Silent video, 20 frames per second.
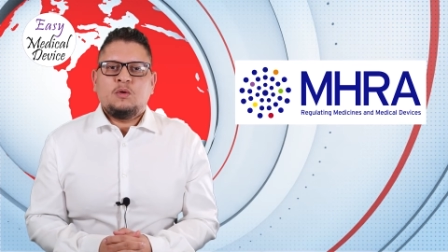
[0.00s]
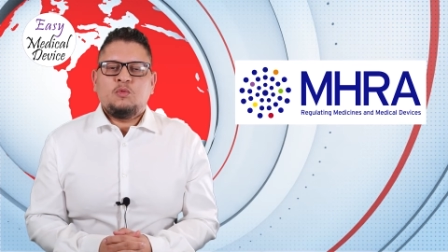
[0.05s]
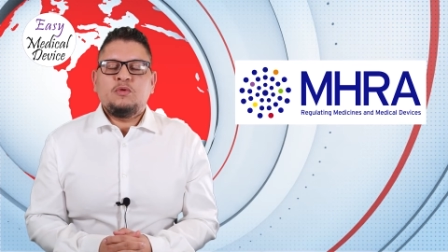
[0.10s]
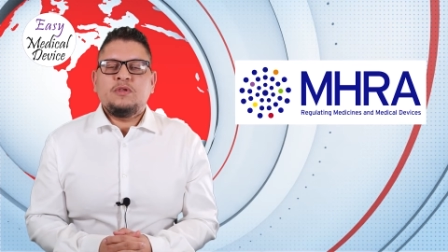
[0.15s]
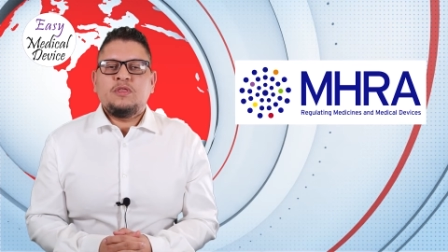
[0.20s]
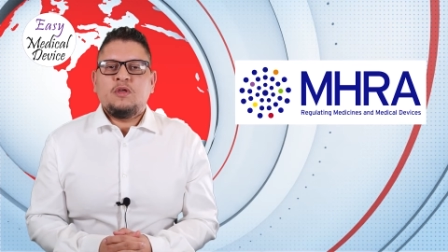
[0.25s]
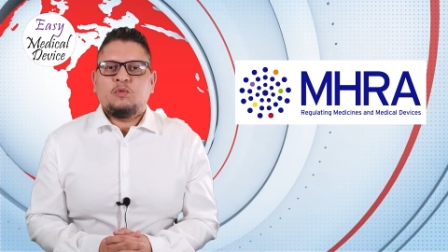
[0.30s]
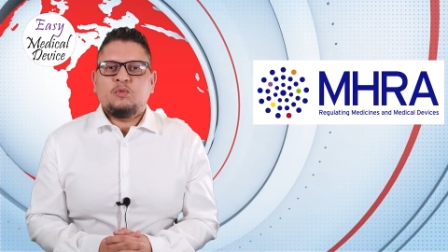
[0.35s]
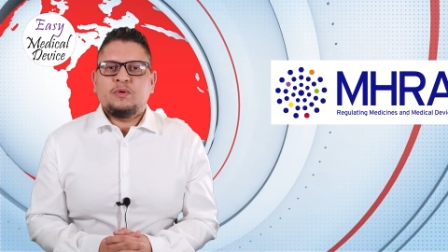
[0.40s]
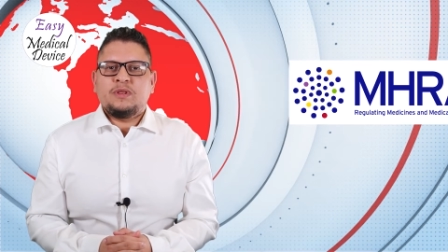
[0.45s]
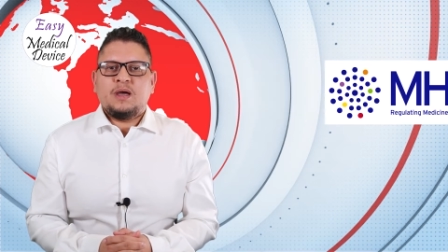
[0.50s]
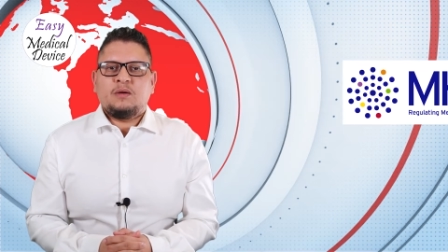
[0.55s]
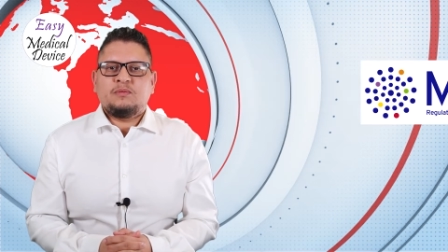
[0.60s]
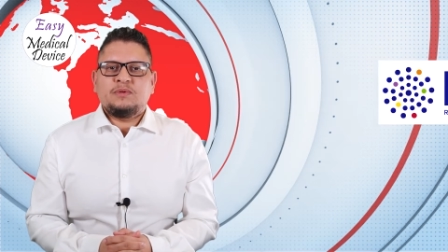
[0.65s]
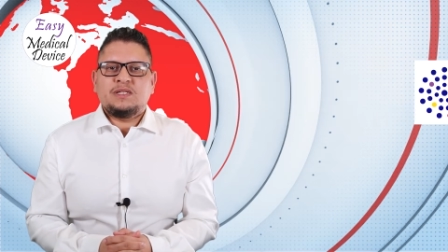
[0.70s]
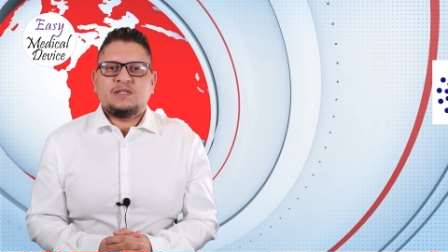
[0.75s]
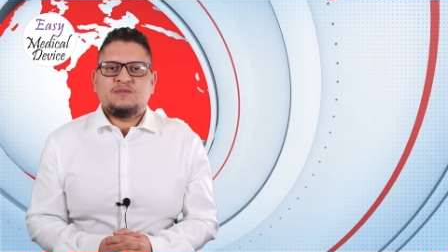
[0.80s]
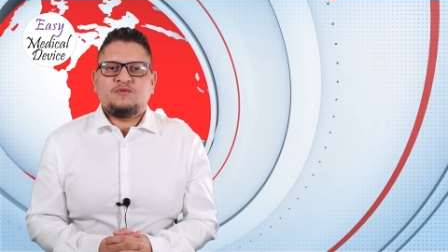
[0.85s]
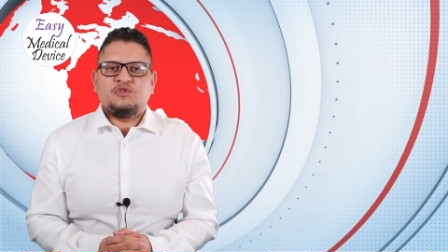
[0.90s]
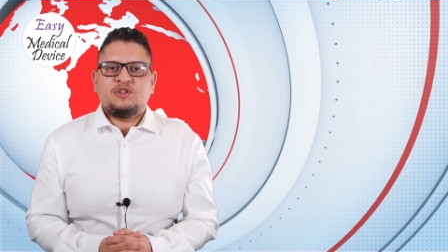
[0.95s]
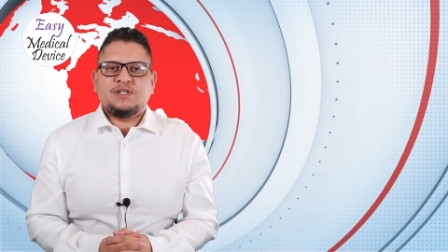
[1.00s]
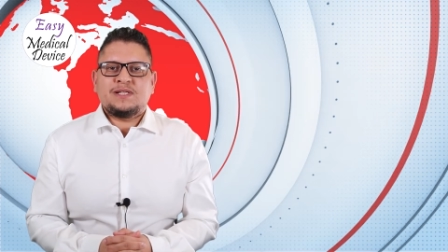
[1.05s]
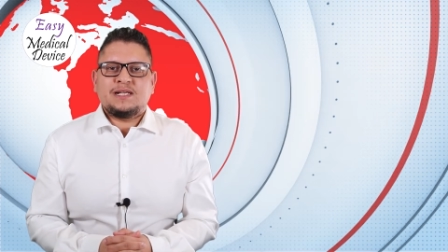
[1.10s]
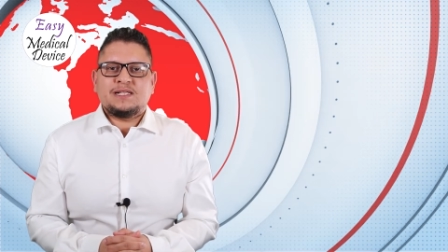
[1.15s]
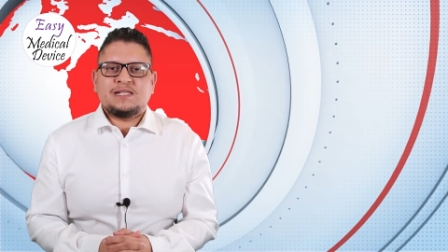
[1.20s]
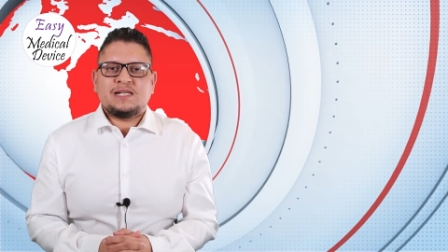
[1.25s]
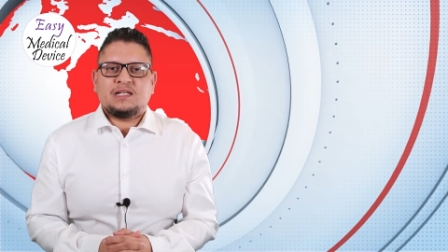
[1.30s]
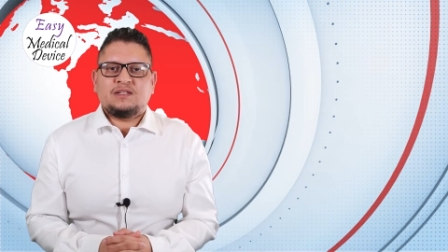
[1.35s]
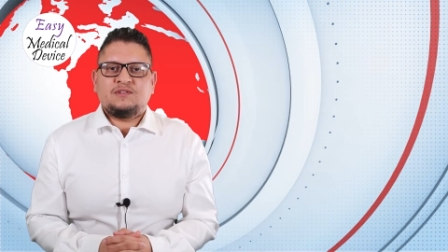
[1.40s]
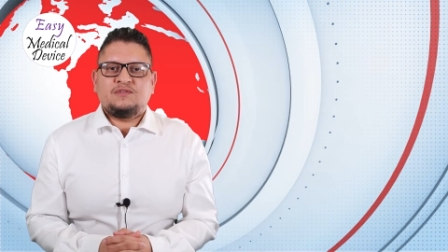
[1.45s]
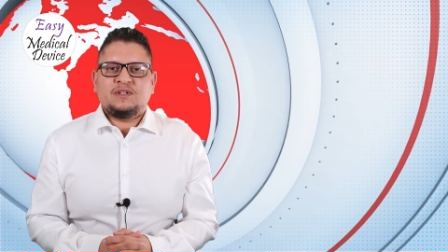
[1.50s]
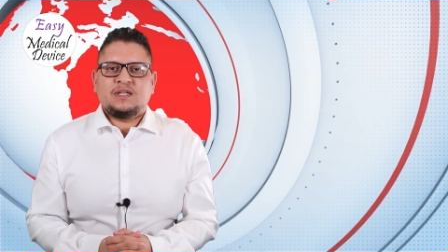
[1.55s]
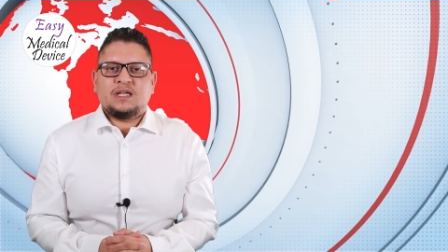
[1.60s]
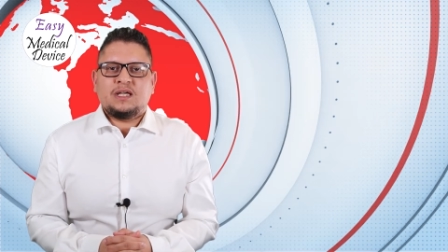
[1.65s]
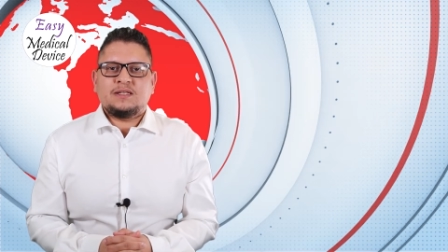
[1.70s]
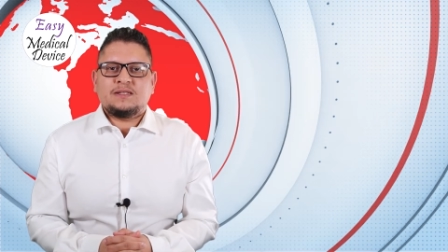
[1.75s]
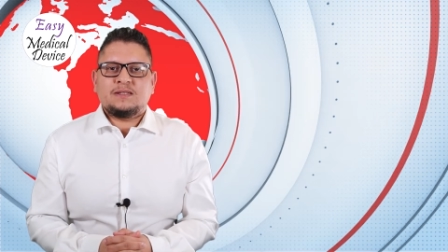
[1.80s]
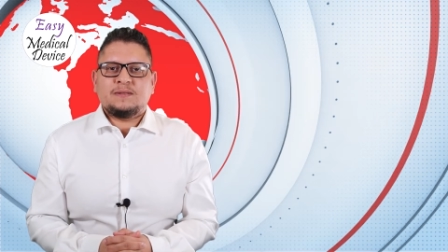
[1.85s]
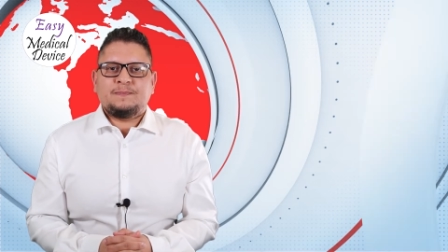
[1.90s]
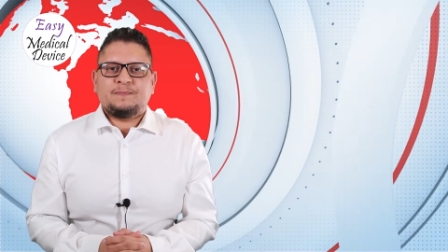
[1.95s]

with or without these free sale certificates.